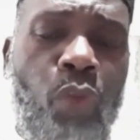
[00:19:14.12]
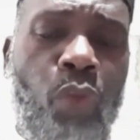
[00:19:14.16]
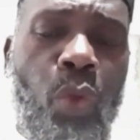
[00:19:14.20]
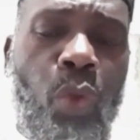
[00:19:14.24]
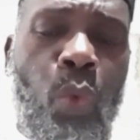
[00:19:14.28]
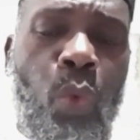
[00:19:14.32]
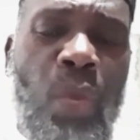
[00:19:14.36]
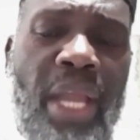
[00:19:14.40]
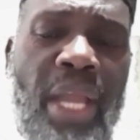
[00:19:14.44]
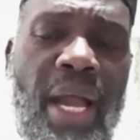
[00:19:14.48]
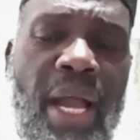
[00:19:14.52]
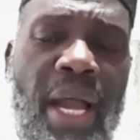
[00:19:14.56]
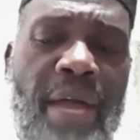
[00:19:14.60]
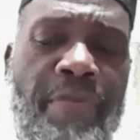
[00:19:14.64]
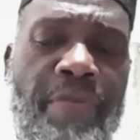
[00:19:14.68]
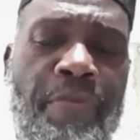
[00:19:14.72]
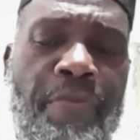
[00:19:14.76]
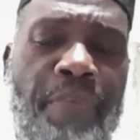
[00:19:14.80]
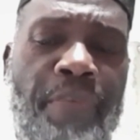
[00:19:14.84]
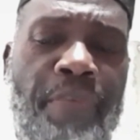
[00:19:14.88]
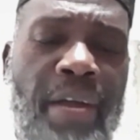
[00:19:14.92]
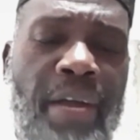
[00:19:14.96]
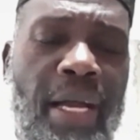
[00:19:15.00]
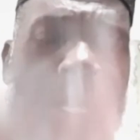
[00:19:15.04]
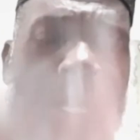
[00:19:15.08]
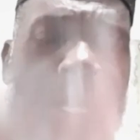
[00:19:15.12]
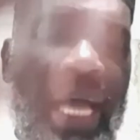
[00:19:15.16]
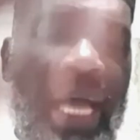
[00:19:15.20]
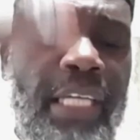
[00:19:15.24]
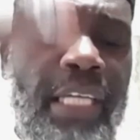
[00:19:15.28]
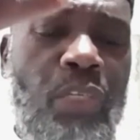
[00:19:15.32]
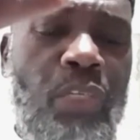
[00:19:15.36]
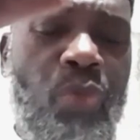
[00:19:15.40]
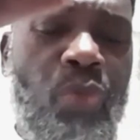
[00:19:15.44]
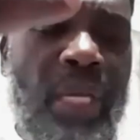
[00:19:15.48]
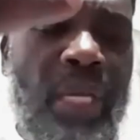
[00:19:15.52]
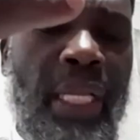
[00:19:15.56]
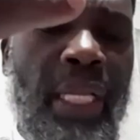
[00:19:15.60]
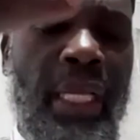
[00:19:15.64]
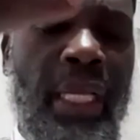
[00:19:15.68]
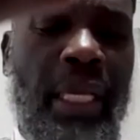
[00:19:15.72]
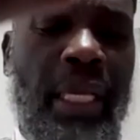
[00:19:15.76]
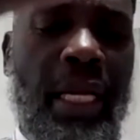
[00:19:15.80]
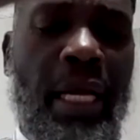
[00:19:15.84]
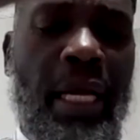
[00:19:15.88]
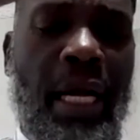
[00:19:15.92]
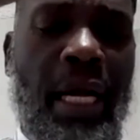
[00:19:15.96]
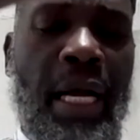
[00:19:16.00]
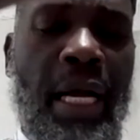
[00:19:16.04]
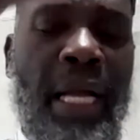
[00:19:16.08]
we have
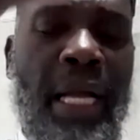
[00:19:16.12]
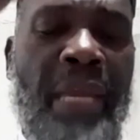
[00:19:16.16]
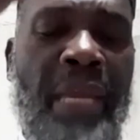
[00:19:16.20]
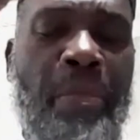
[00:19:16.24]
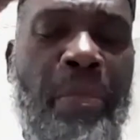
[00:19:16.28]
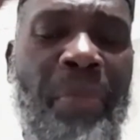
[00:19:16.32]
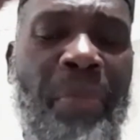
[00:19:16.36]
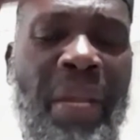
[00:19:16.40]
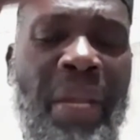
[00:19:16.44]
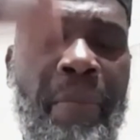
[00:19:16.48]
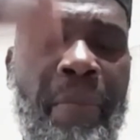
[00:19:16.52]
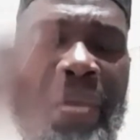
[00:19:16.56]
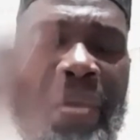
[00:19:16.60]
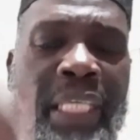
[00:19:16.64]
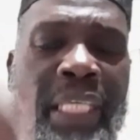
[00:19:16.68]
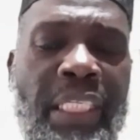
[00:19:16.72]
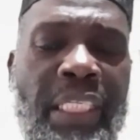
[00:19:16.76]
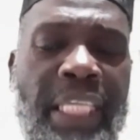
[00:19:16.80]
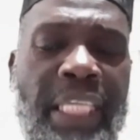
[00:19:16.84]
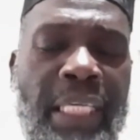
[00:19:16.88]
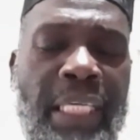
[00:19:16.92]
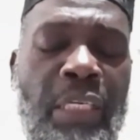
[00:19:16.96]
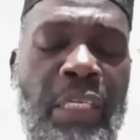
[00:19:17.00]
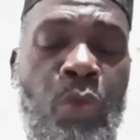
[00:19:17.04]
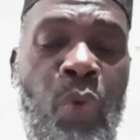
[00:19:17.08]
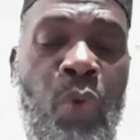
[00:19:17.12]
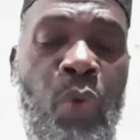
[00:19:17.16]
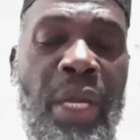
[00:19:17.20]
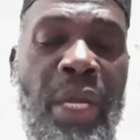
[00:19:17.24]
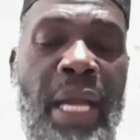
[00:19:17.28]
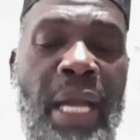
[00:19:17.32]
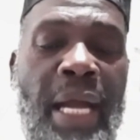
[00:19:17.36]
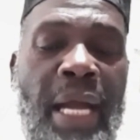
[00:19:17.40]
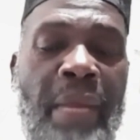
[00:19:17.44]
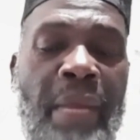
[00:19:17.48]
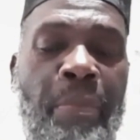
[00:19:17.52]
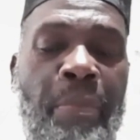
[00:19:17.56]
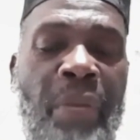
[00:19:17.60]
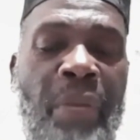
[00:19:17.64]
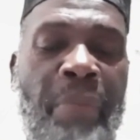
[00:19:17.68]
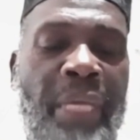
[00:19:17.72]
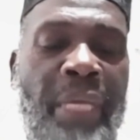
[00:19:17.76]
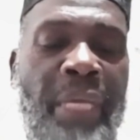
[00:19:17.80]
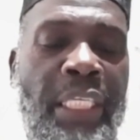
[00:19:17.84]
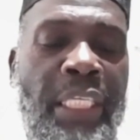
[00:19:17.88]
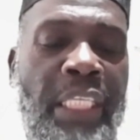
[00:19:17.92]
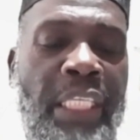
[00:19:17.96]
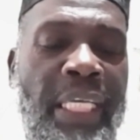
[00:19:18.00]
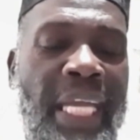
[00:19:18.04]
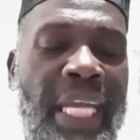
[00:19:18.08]
actually implementing
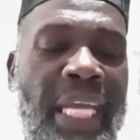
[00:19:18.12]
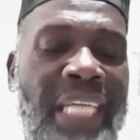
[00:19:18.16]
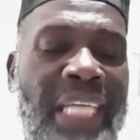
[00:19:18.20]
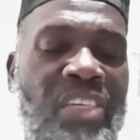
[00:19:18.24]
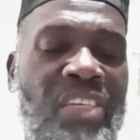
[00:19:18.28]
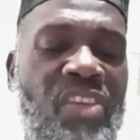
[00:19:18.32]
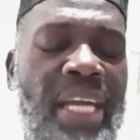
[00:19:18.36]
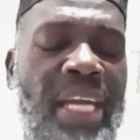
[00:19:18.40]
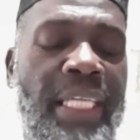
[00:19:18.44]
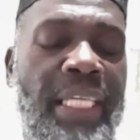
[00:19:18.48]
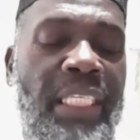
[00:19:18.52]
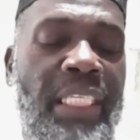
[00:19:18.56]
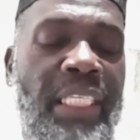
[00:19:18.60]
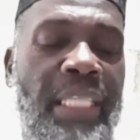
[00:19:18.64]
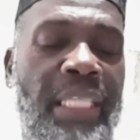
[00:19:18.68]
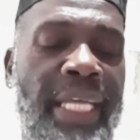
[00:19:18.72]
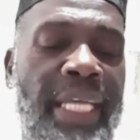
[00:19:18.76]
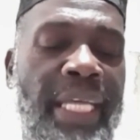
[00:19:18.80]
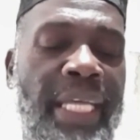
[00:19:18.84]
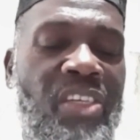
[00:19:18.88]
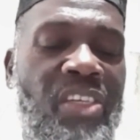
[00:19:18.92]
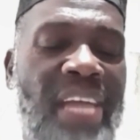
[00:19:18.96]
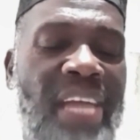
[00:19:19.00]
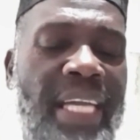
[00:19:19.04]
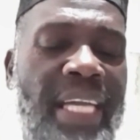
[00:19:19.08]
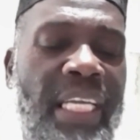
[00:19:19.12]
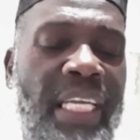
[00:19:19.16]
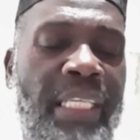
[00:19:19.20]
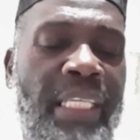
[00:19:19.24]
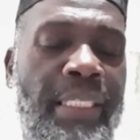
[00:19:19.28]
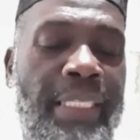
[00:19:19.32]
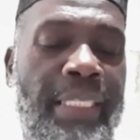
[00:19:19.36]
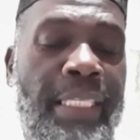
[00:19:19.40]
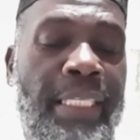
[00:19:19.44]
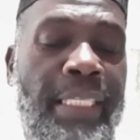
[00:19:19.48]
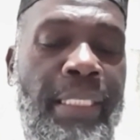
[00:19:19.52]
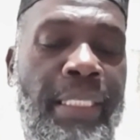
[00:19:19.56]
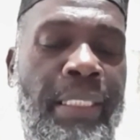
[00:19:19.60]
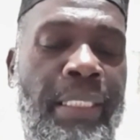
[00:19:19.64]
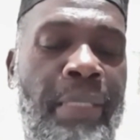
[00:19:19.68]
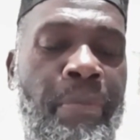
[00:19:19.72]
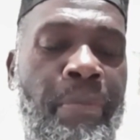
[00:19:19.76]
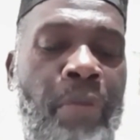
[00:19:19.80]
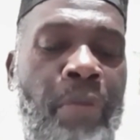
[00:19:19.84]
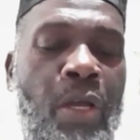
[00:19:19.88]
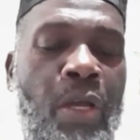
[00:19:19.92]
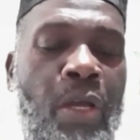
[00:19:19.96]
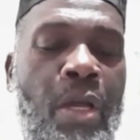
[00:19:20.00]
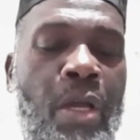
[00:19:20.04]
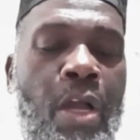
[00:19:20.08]
a tracking
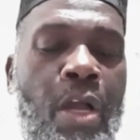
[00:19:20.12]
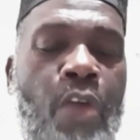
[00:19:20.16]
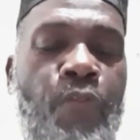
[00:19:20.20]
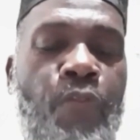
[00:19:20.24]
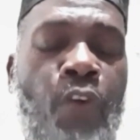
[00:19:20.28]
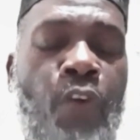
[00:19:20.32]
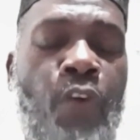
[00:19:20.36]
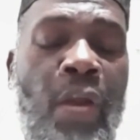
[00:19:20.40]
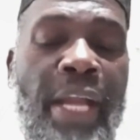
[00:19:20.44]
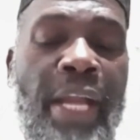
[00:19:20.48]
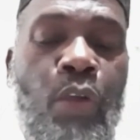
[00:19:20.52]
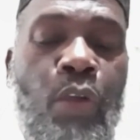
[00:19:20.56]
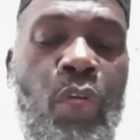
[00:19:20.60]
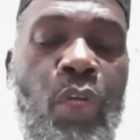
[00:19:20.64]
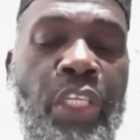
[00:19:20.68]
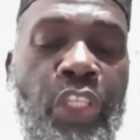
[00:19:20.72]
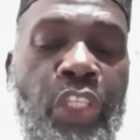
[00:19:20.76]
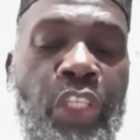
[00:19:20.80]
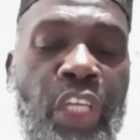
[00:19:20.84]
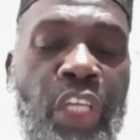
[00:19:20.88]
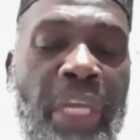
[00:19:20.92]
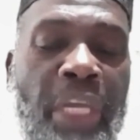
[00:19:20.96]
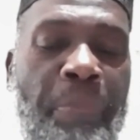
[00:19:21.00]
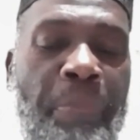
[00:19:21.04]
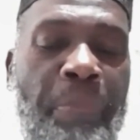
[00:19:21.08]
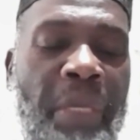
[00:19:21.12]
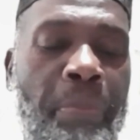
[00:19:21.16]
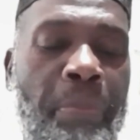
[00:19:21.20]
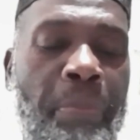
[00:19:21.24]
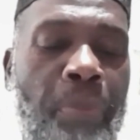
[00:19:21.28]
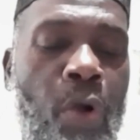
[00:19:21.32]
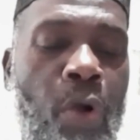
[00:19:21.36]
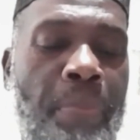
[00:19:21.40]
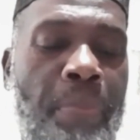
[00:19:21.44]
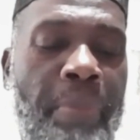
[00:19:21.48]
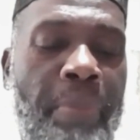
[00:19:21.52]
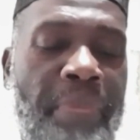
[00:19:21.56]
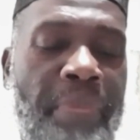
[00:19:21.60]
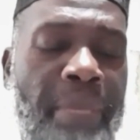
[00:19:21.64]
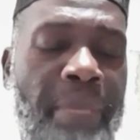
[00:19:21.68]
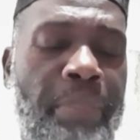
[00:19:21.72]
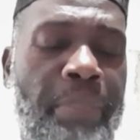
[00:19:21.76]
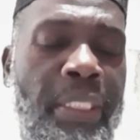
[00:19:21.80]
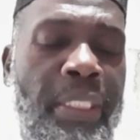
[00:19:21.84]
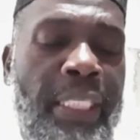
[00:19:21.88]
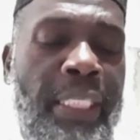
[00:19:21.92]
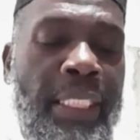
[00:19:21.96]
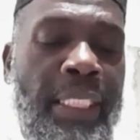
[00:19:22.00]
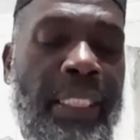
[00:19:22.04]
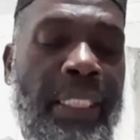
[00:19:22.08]
system for record keeping
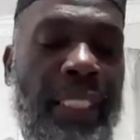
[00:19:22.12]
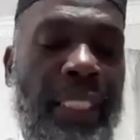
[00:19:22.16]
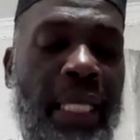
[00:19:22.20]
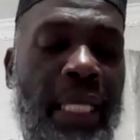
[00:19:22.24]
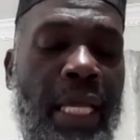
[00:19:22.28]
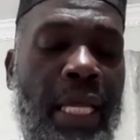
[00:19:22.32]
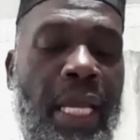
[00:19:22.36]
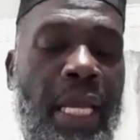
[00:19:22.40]
purposes.